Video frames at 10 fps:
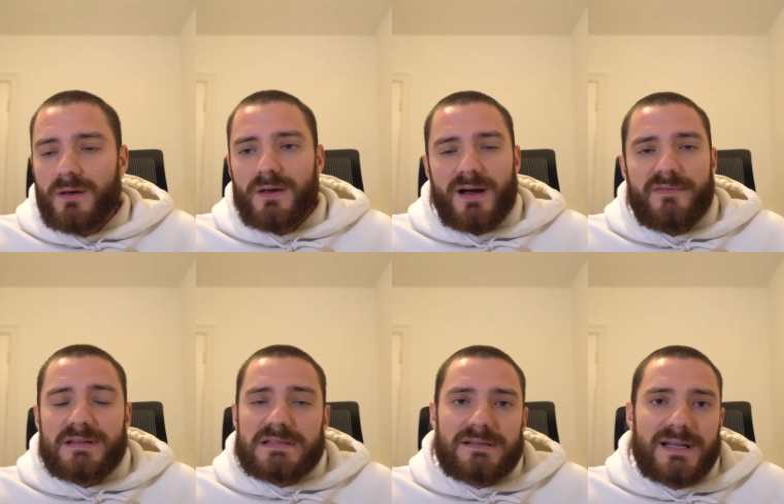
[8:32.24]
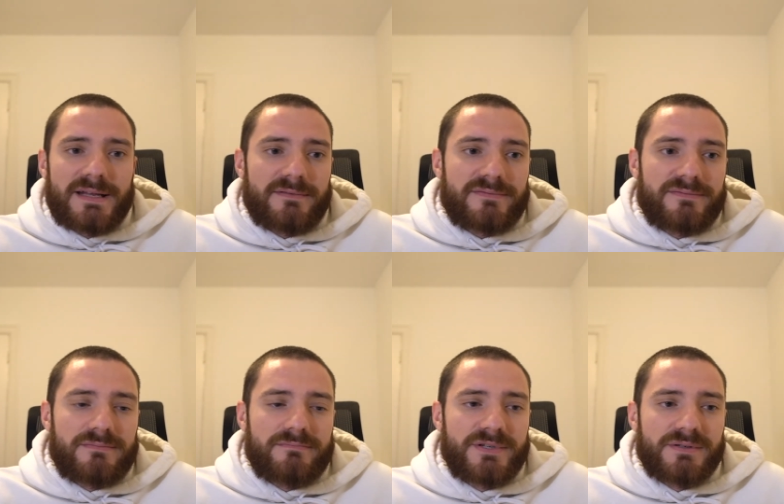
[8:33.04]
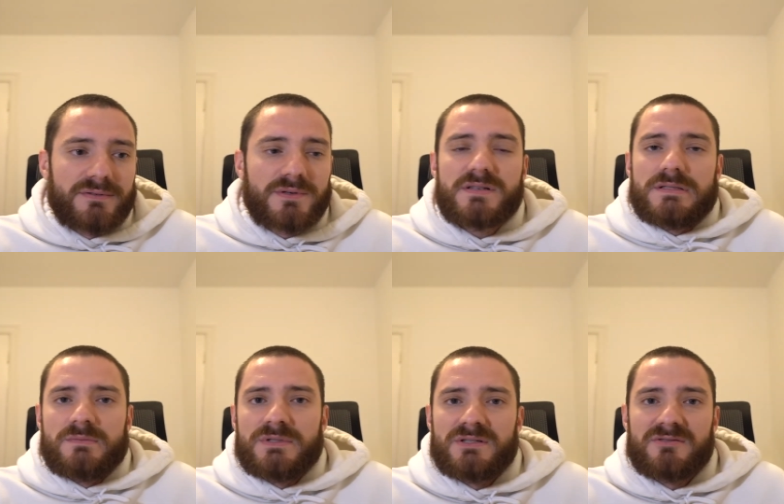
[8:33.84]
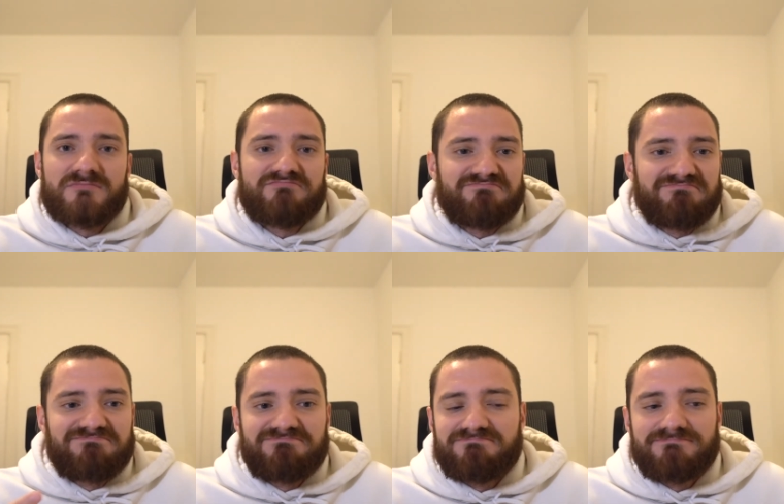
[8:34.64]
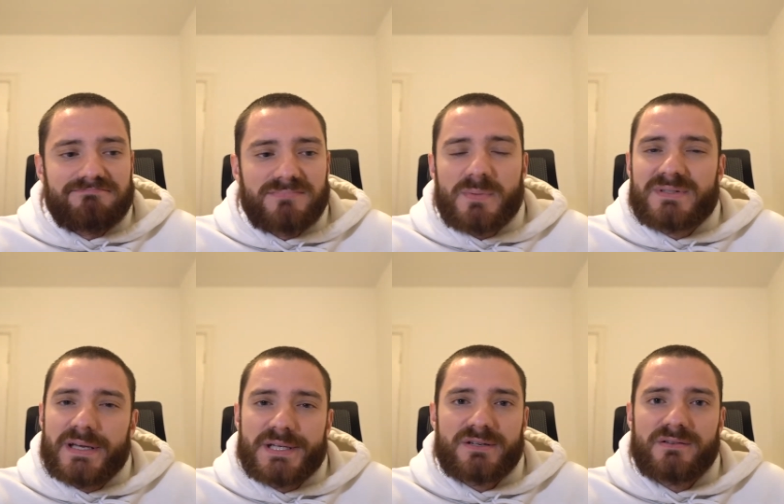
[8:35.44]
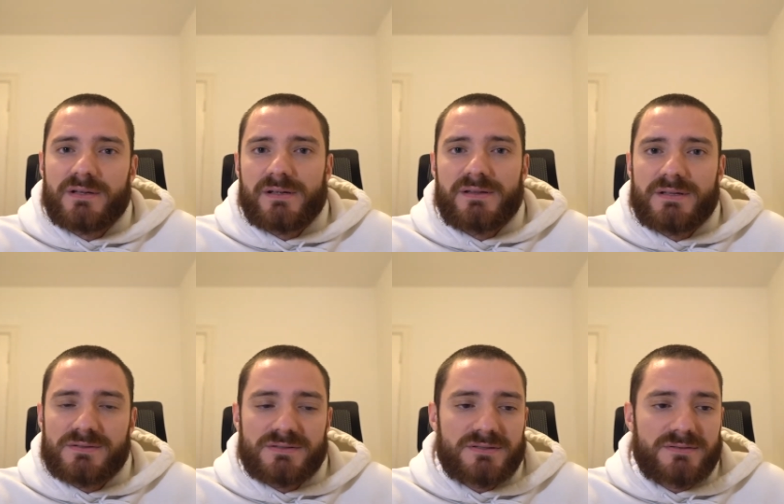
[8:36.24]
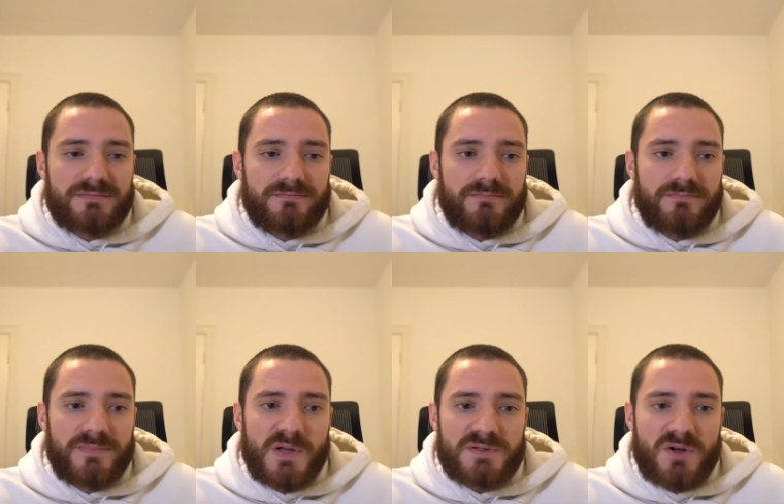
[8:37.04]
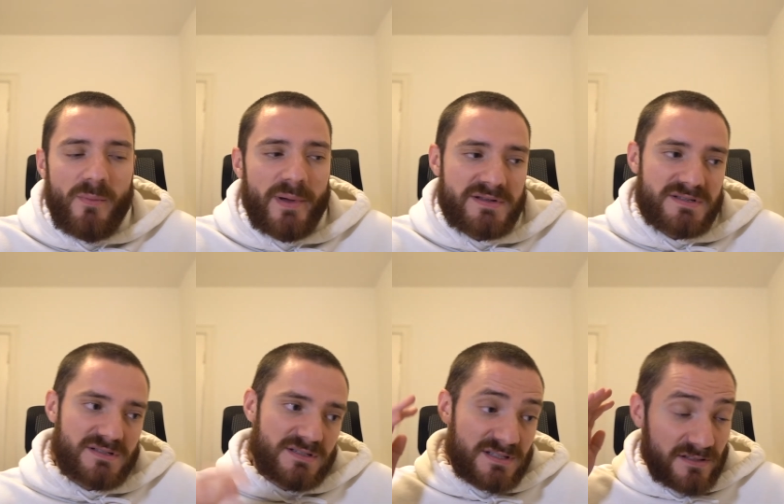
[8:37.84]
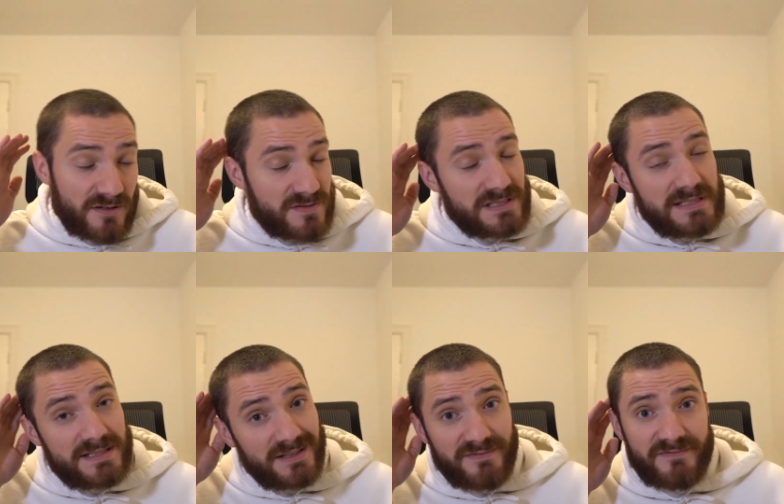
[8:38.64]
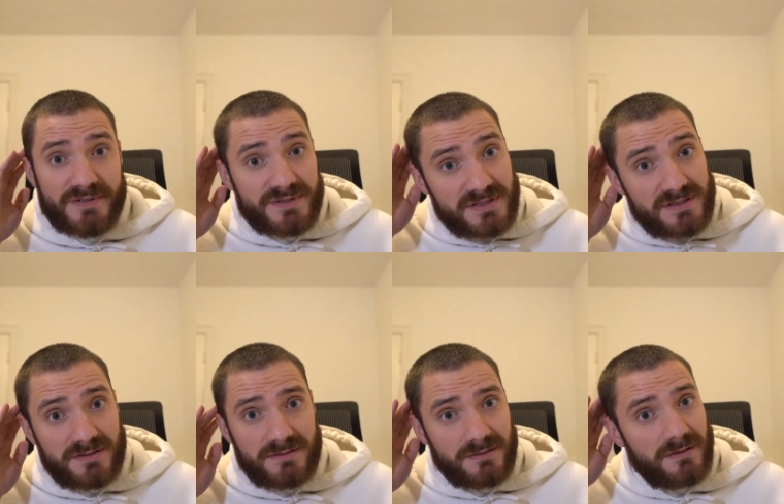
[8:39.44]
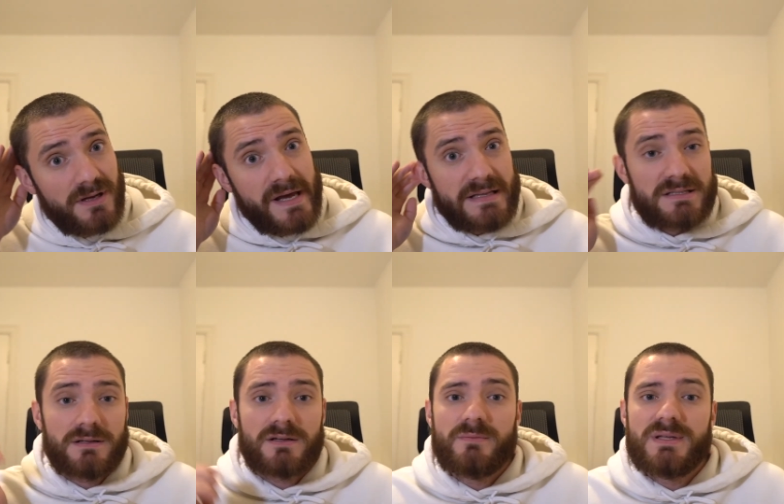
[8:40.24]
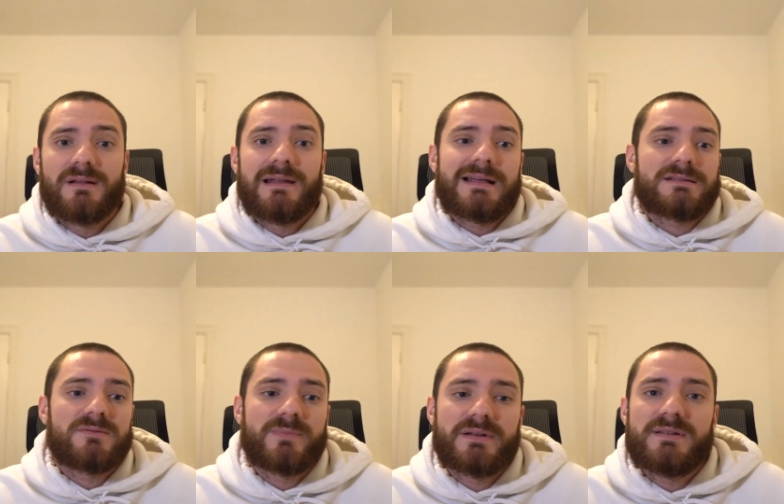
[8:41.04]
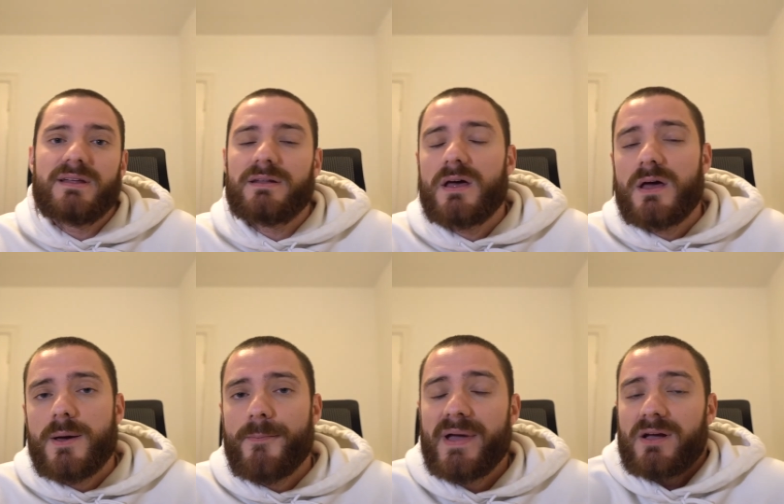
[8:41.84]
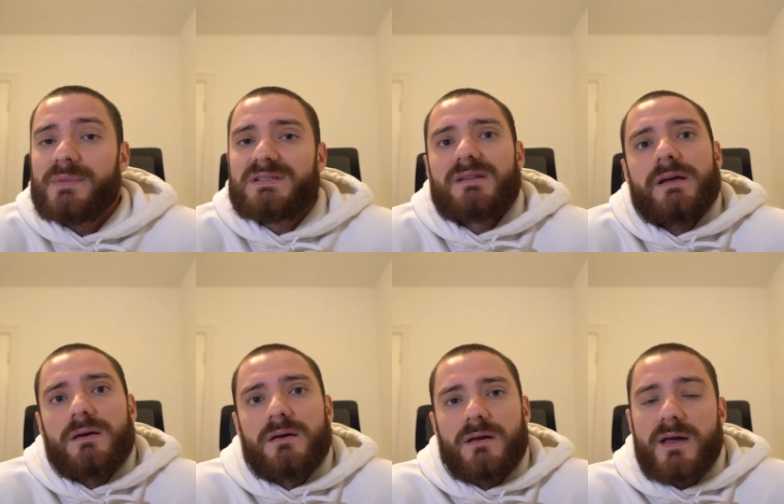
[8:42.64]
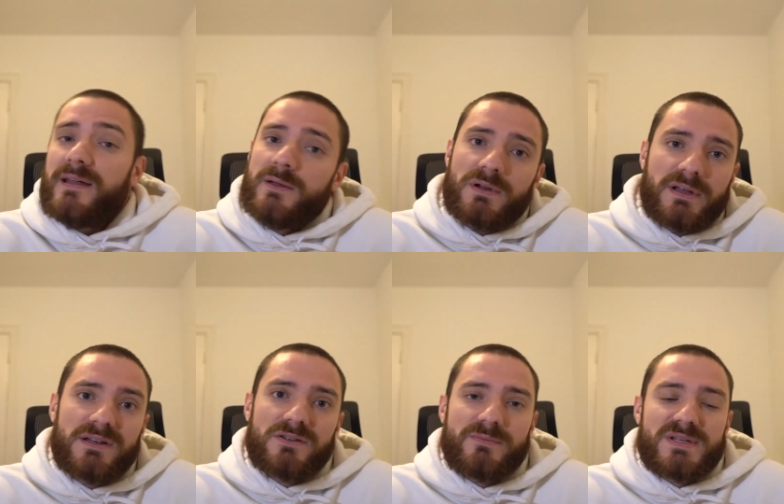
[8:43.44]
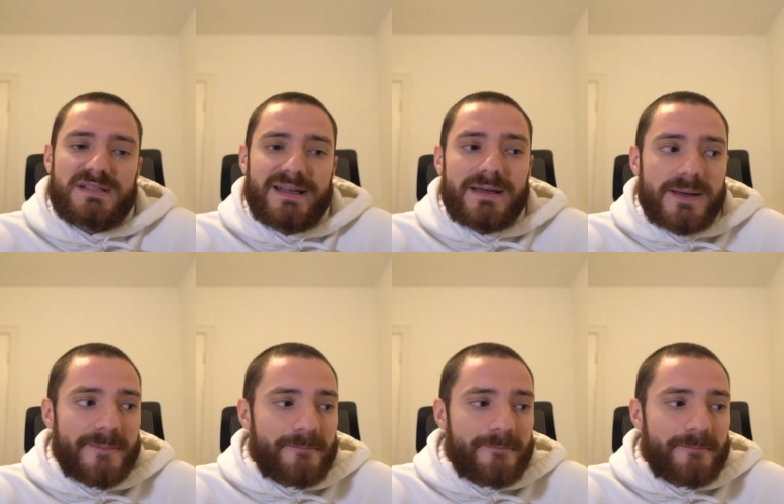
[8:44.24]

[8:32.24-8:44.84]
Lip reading: I think there's a lot of, customer obsession in those companies. It's not the first, and it's not going to be the last company that make a mistake. Anyone can do a mistake,